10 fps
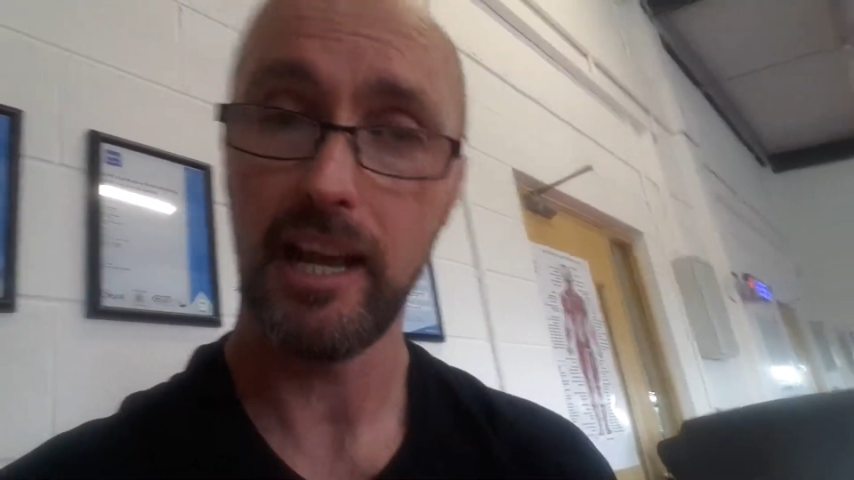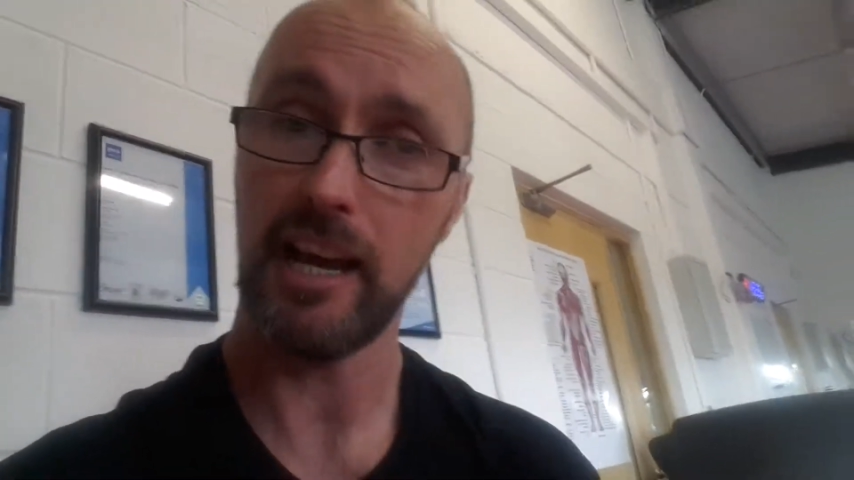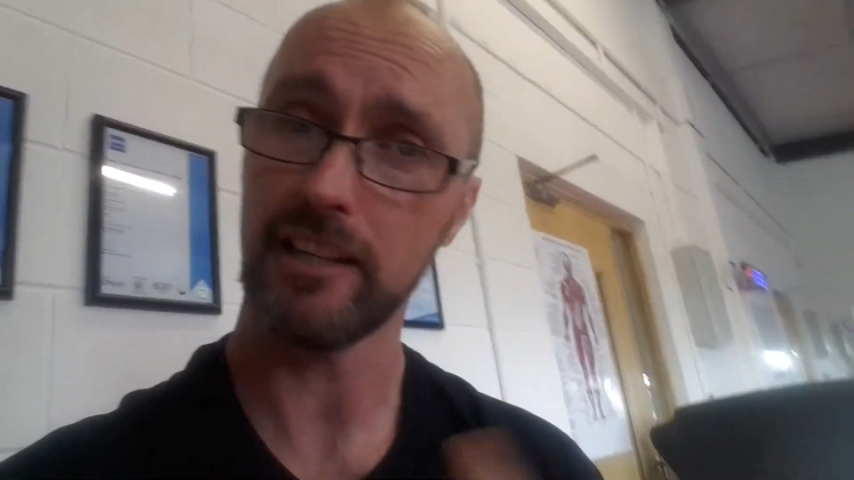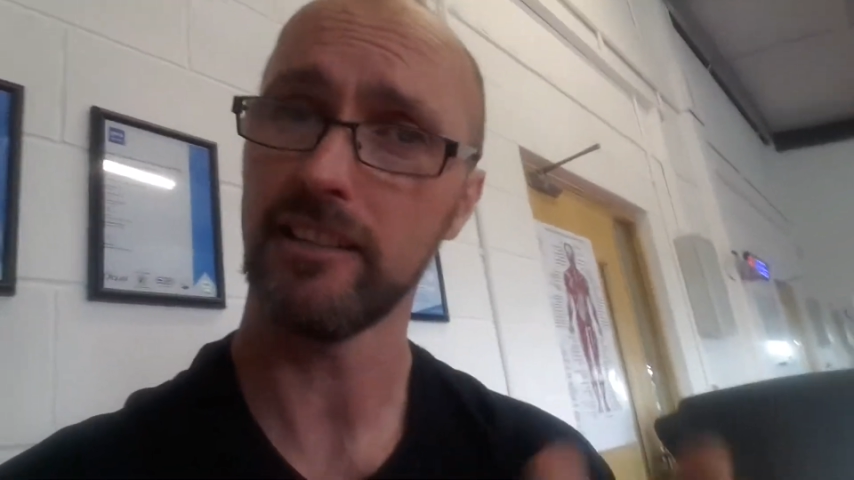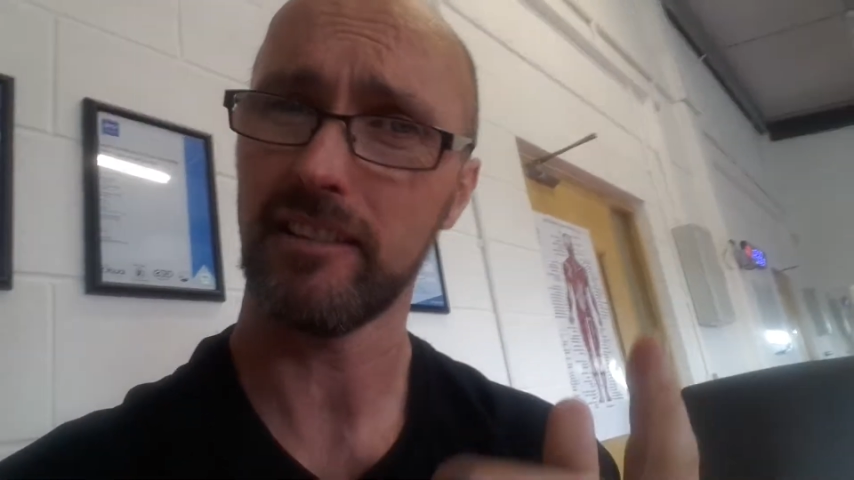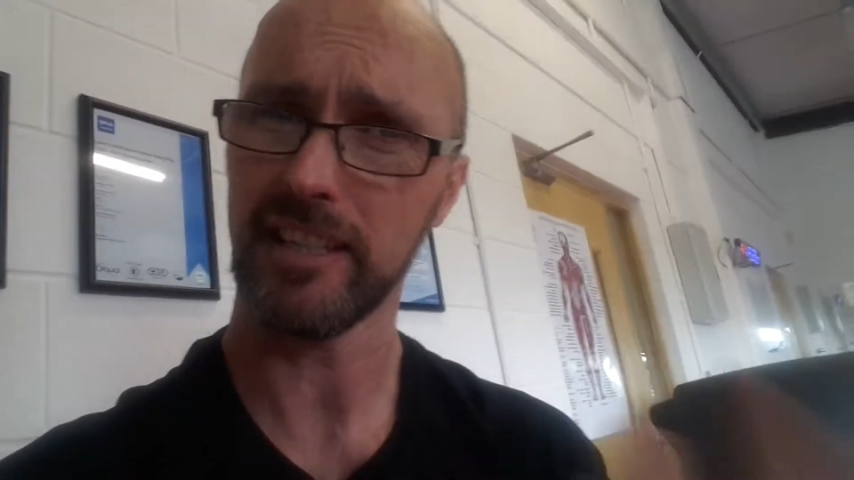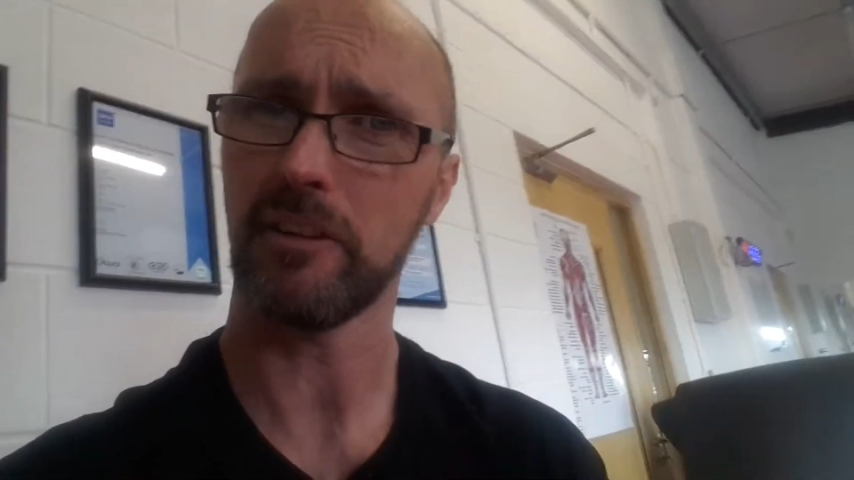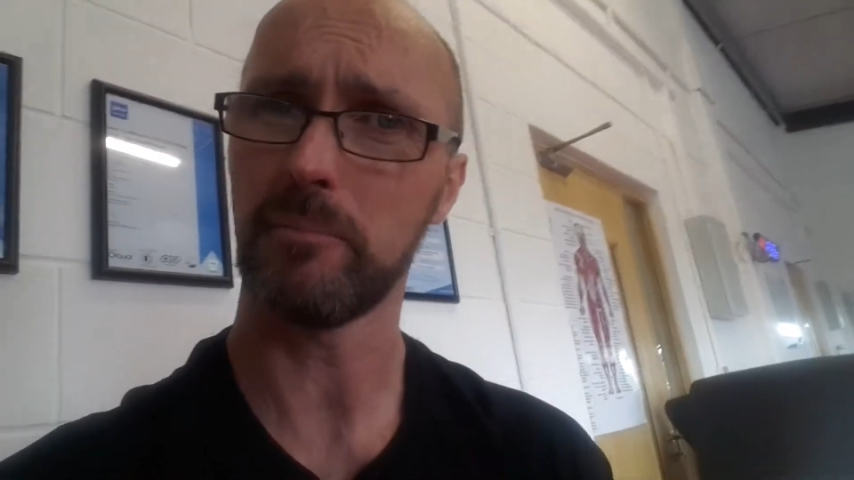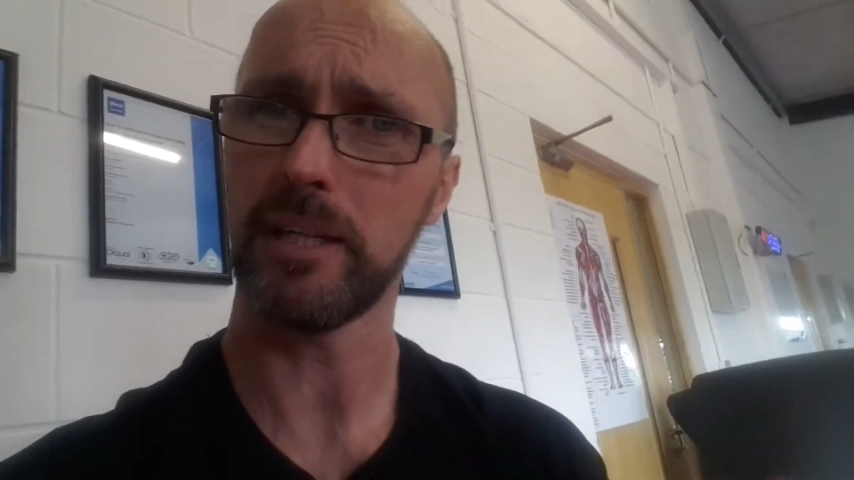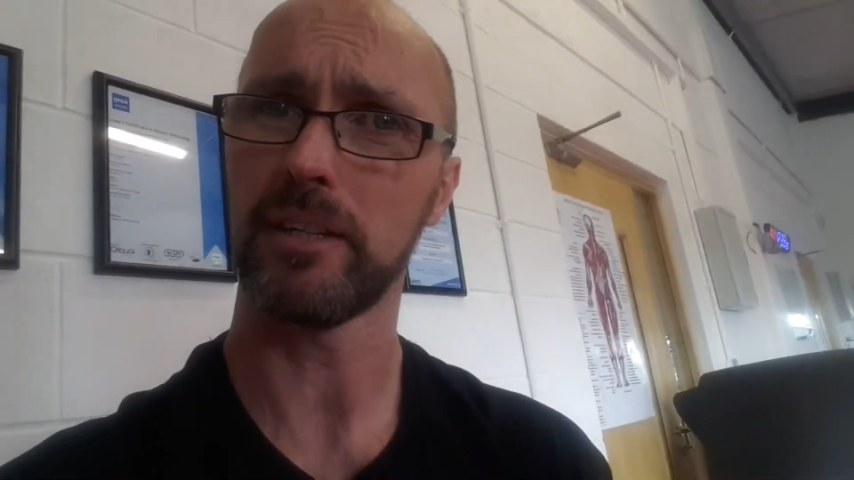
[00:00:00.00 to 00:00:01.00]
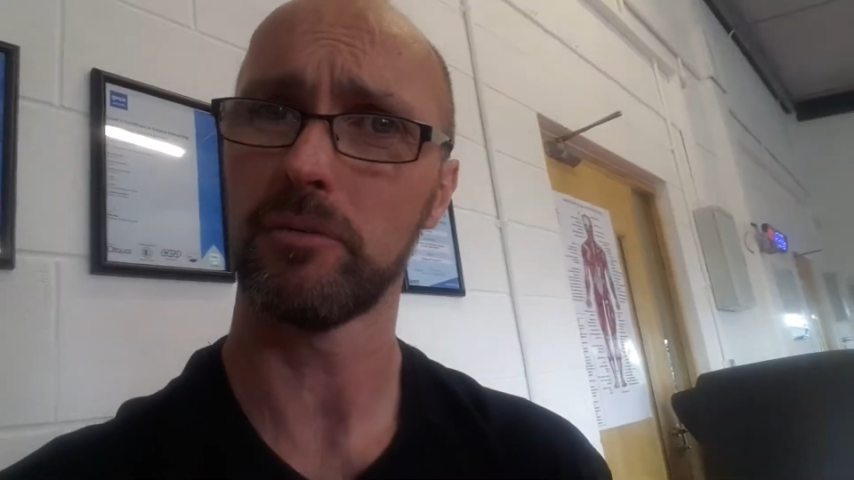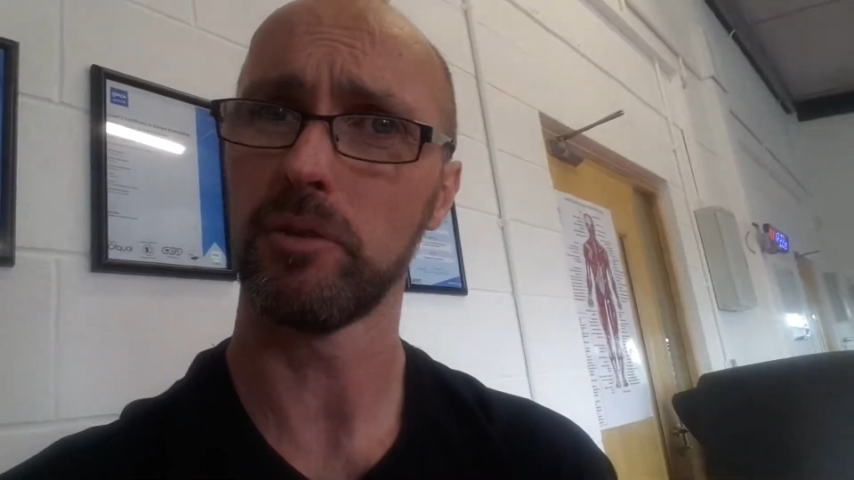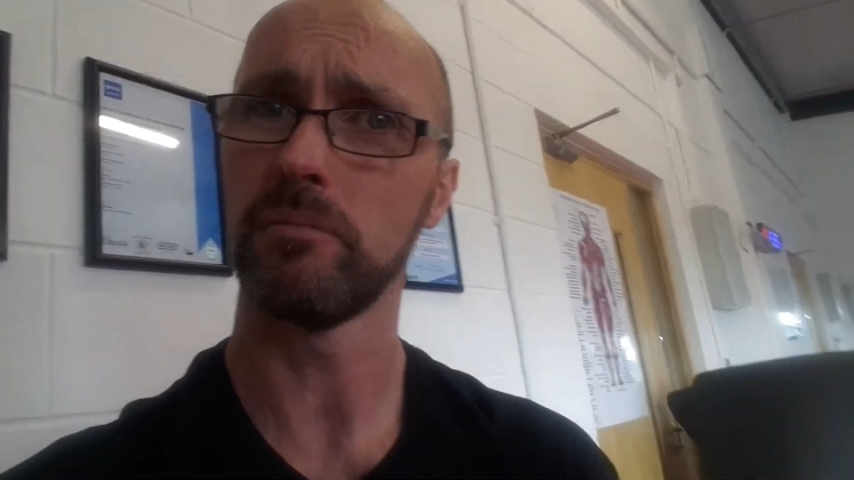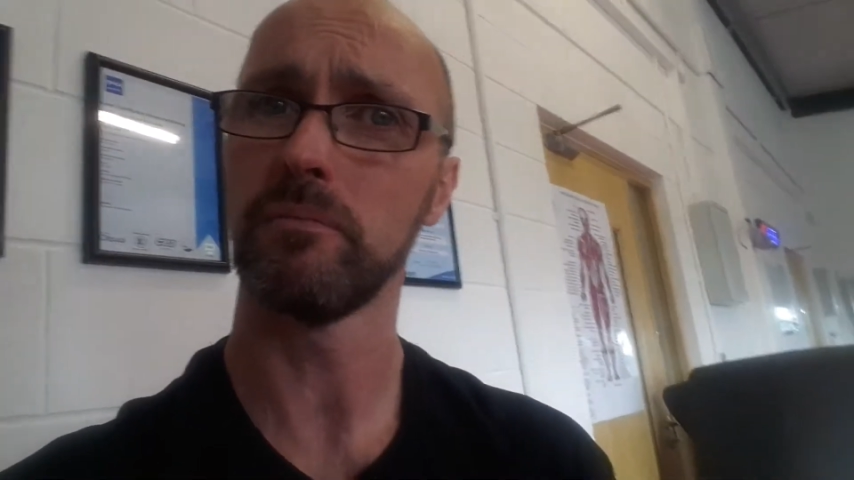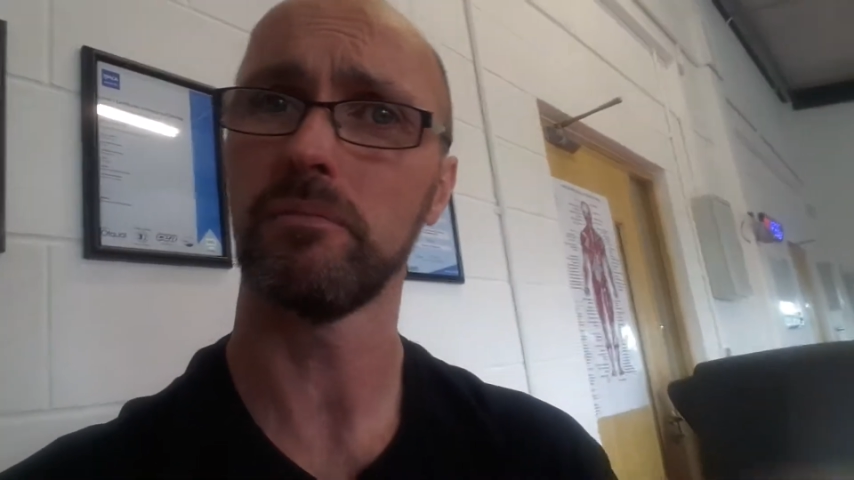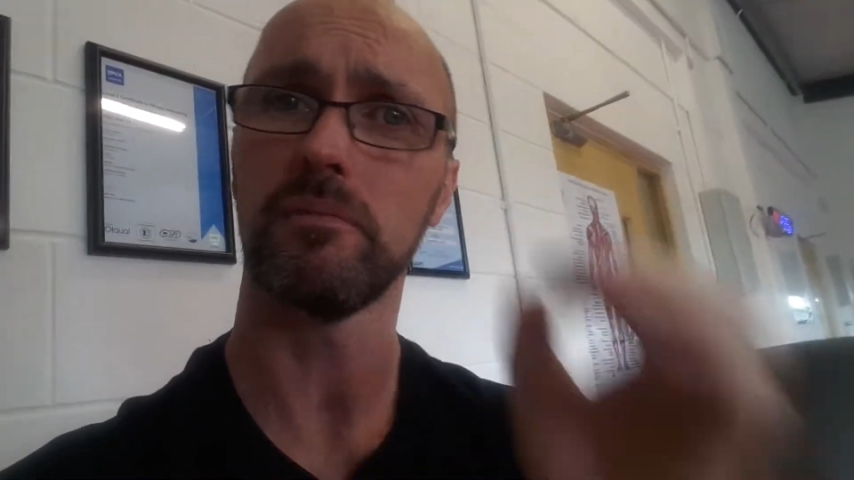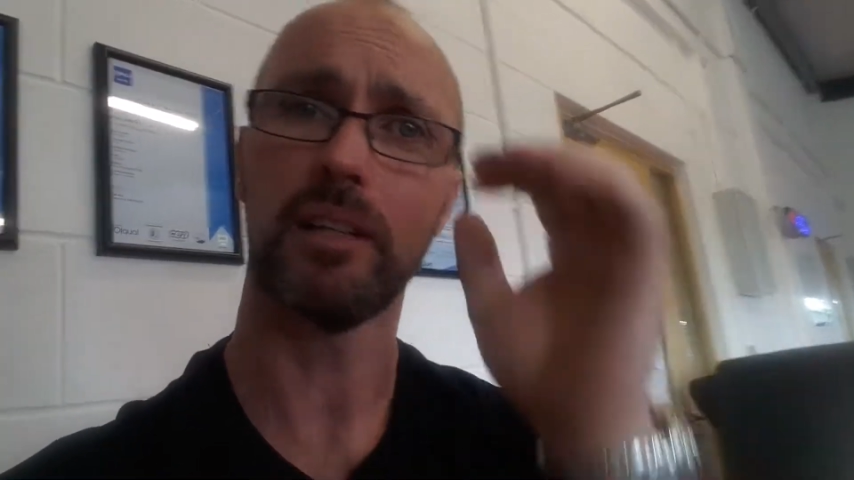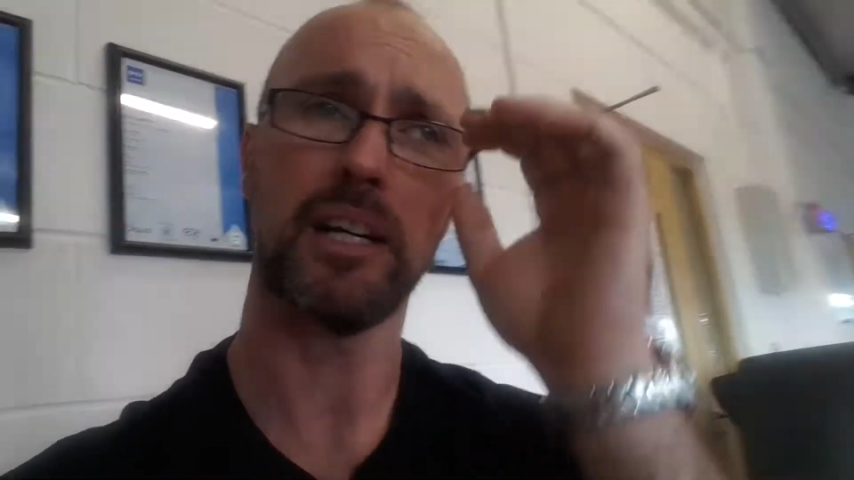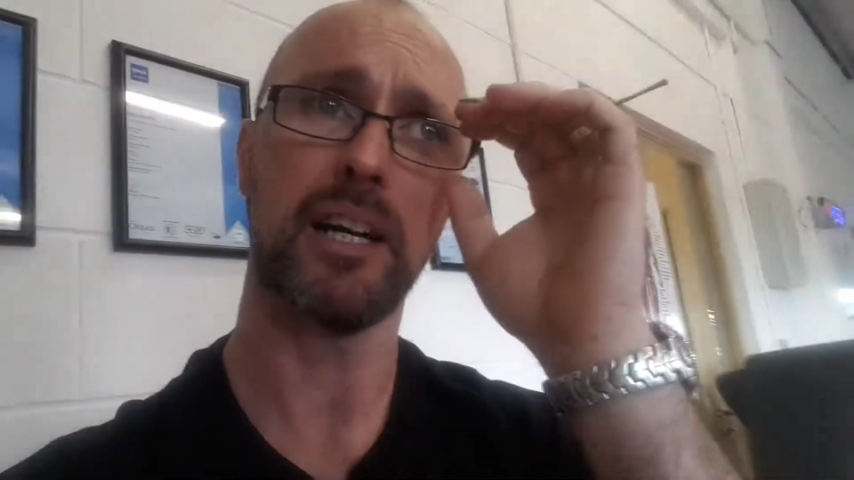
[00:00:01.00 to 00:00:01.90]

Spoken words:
I didn't think I'd be in a room